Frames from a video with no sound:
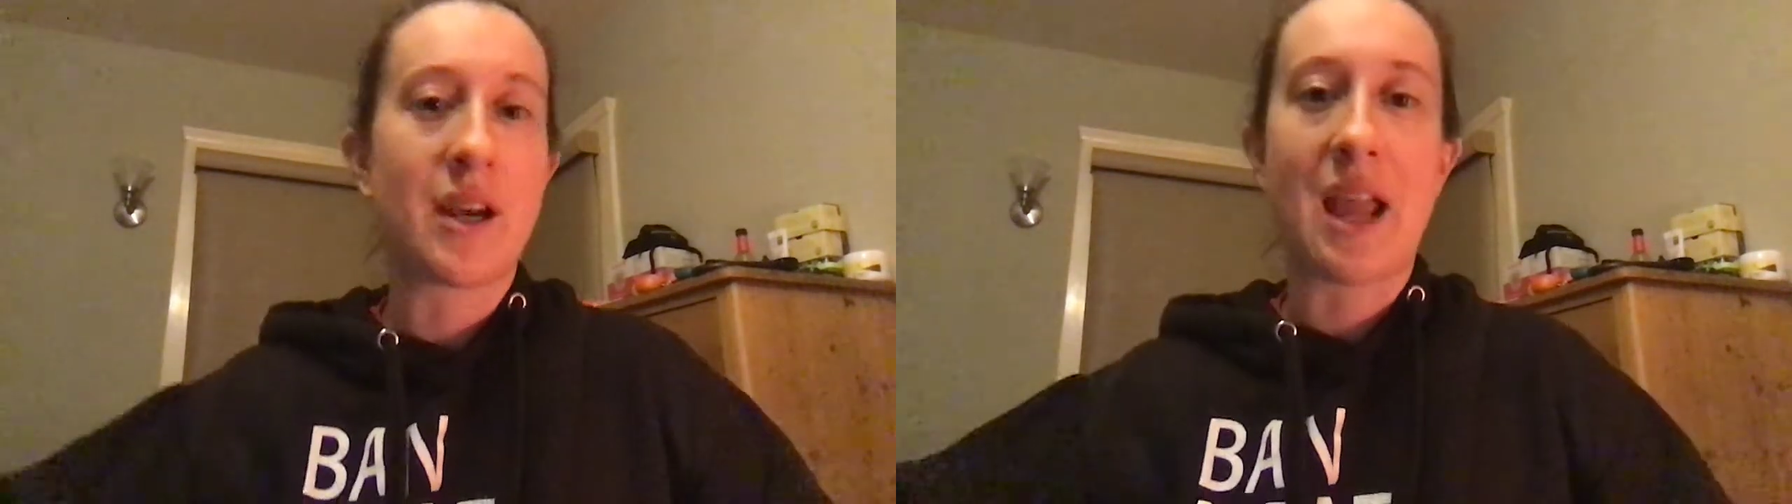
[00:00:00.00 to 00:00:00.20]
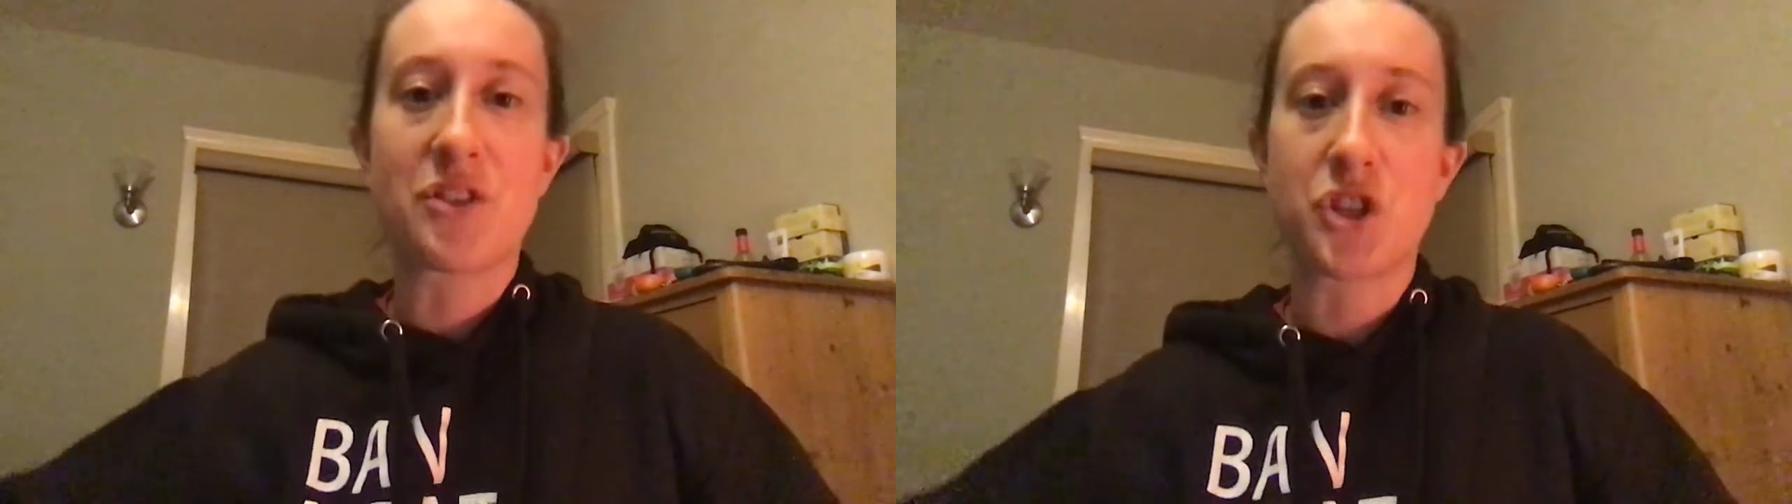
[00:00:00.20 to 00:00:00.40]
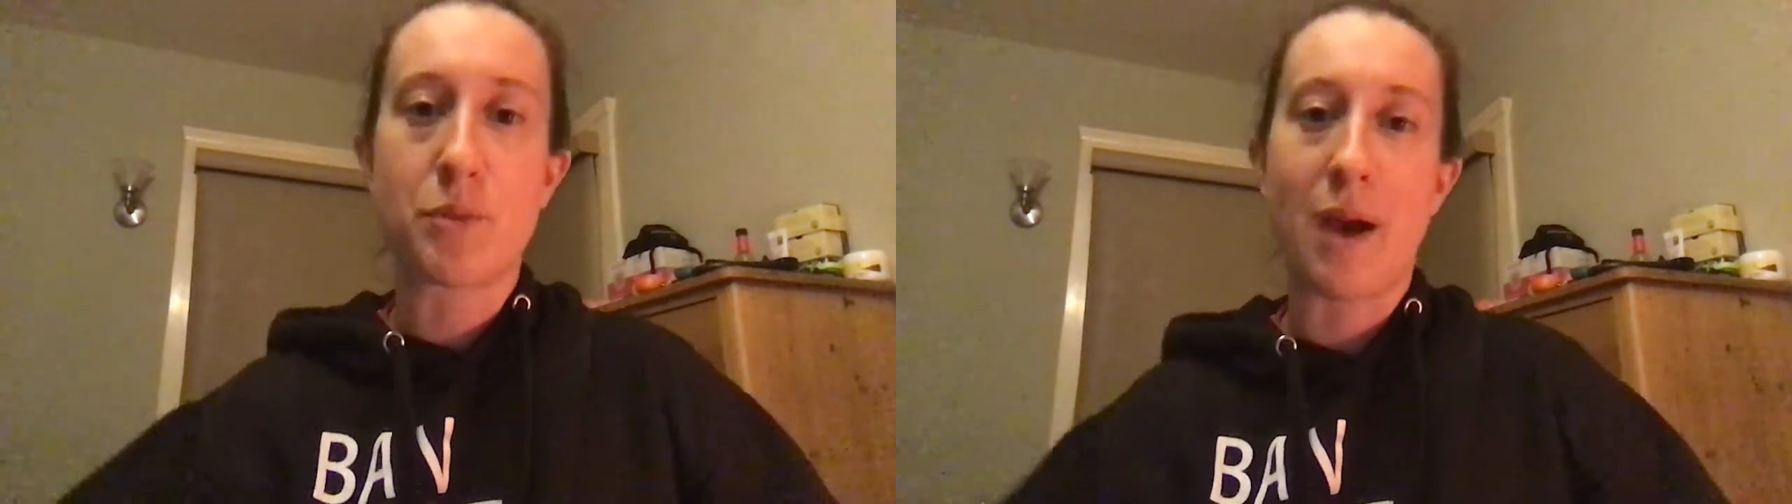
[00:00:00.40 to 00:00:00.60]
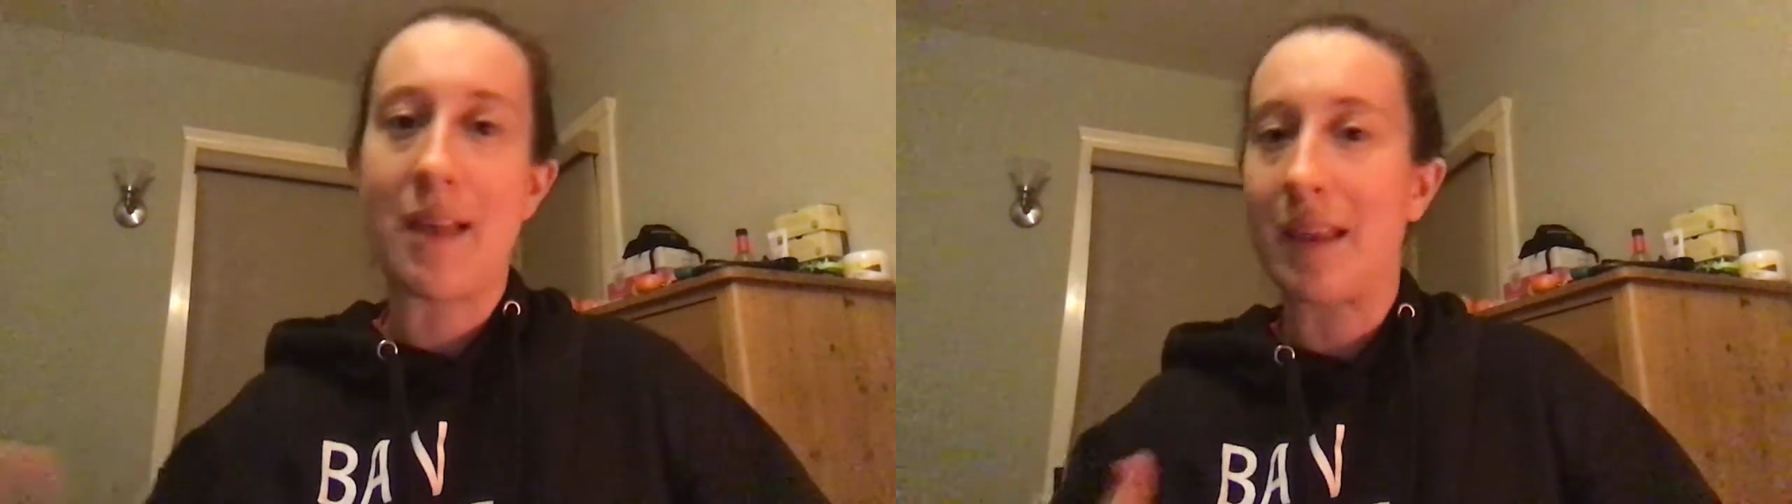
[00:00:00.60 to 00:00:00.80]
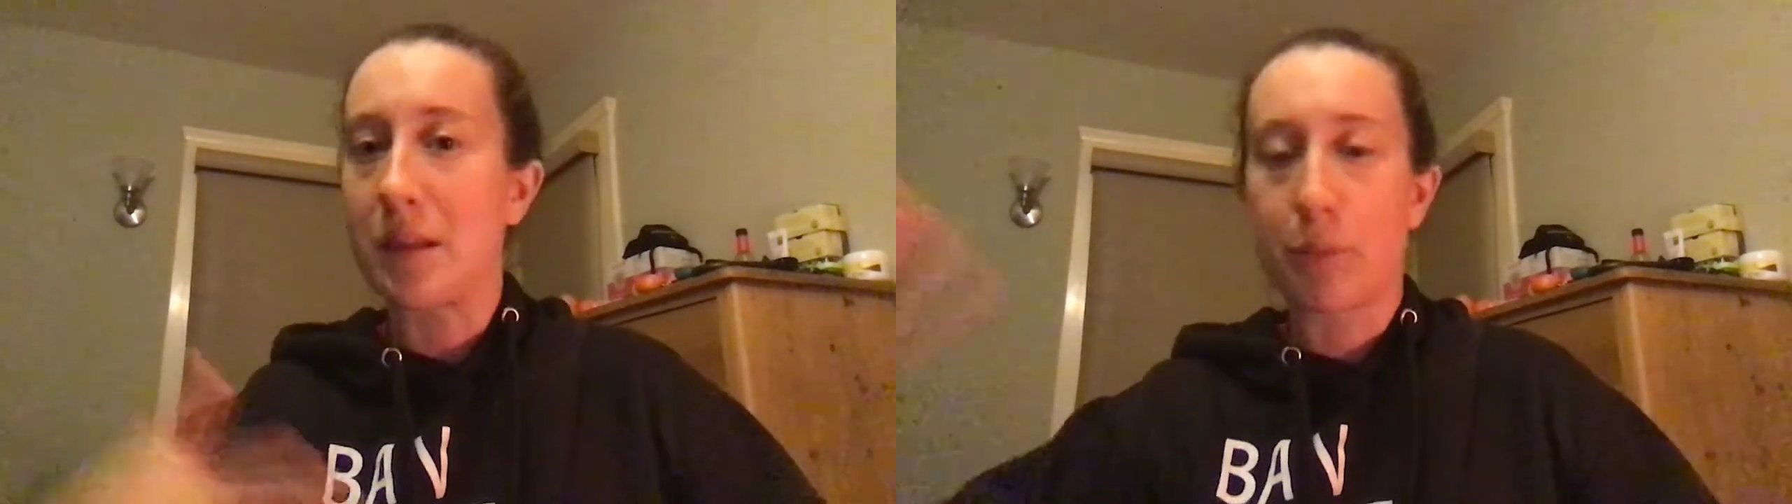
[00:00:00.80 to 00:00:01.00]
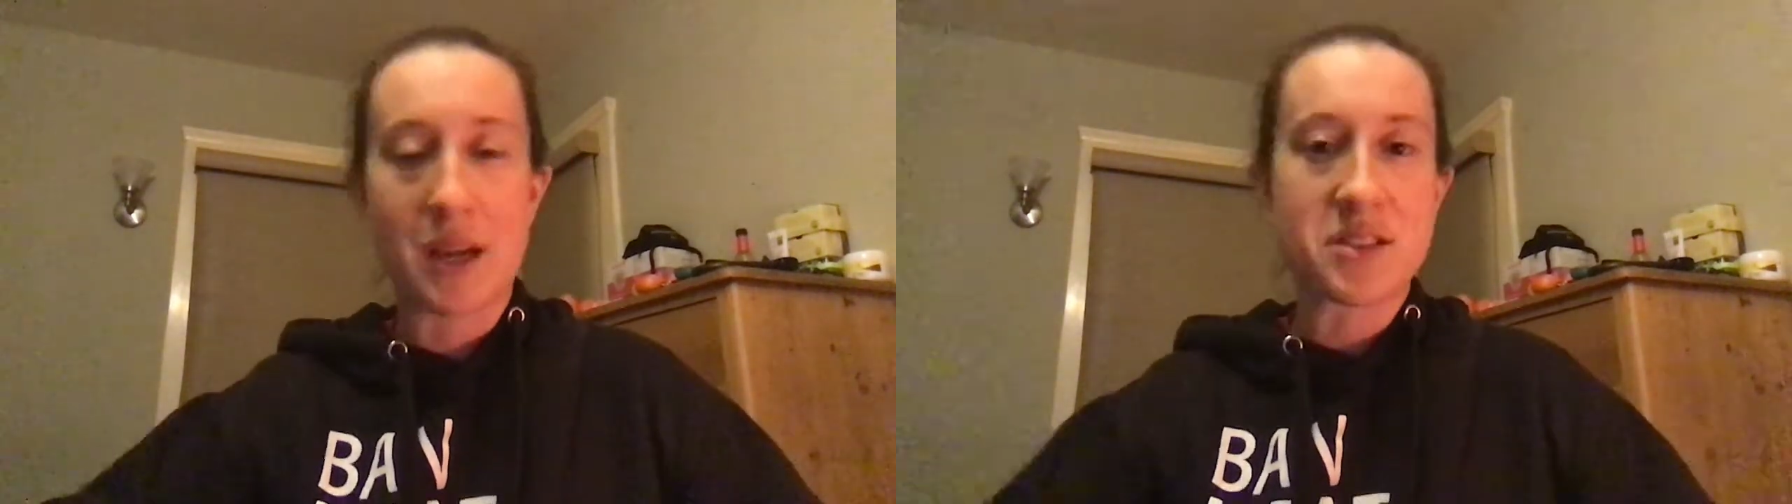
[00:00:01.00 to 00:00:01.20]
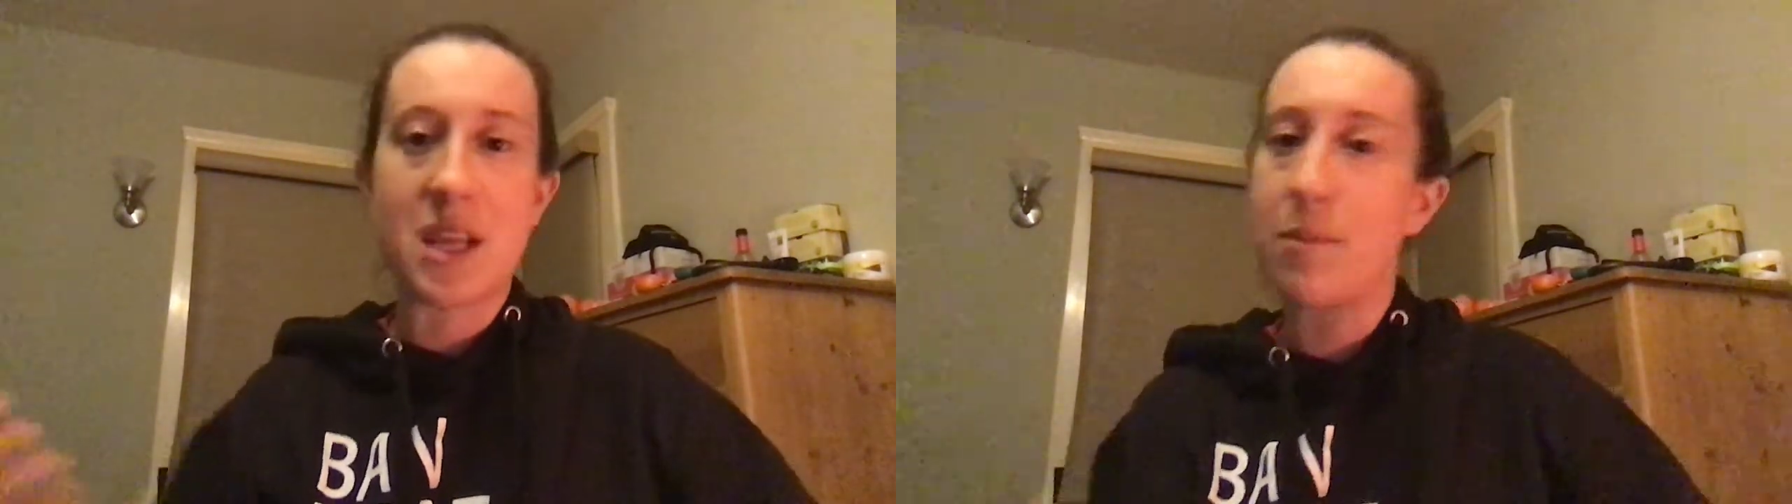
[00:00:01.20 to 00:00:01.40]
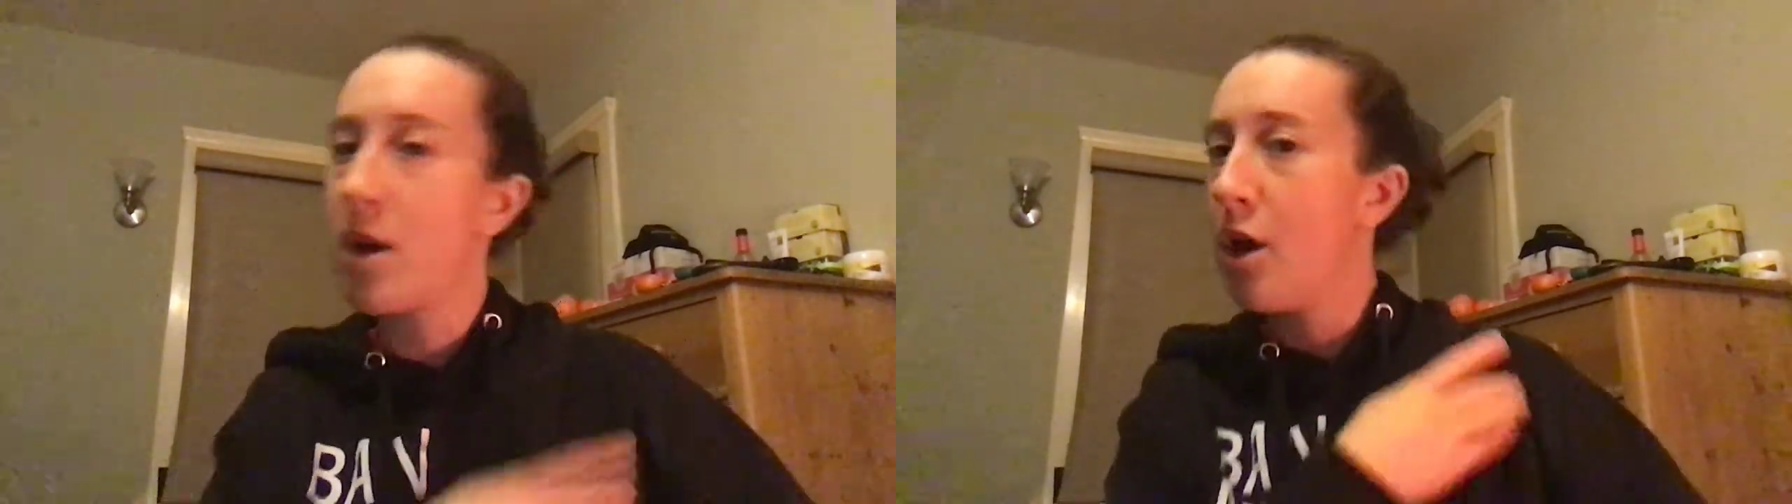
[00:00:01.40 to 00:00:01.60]
answered by like the press
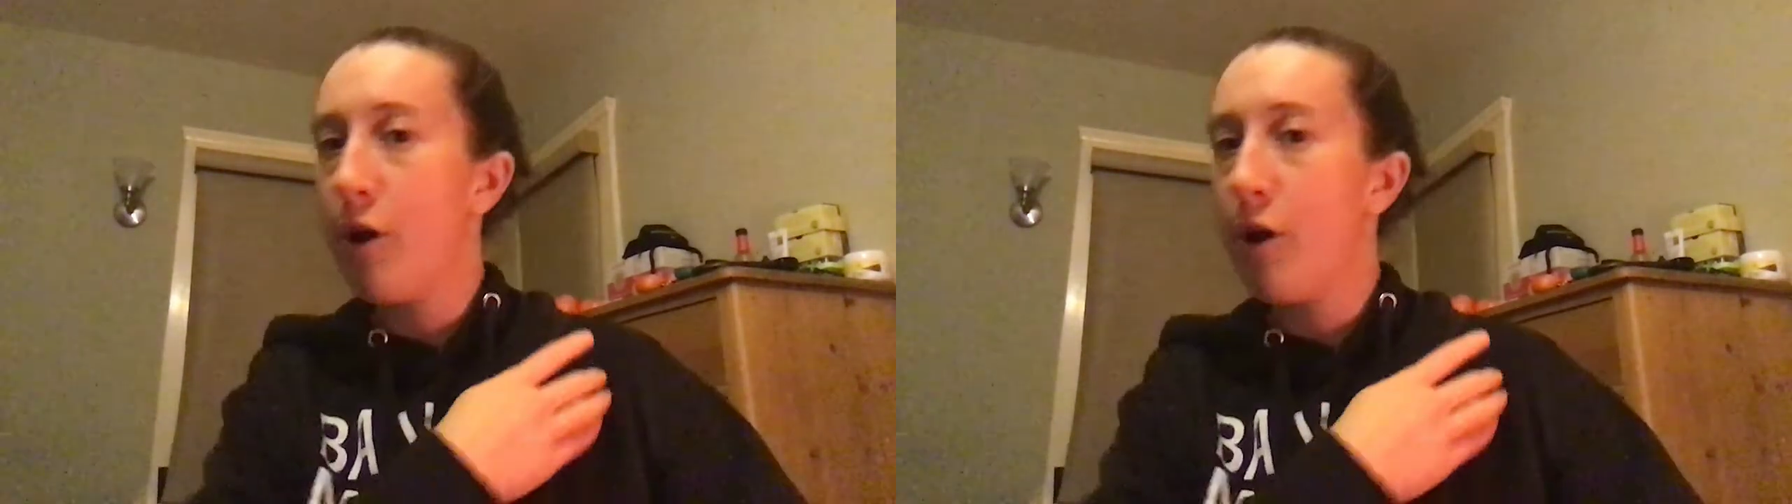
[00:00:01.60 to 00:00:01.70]
team,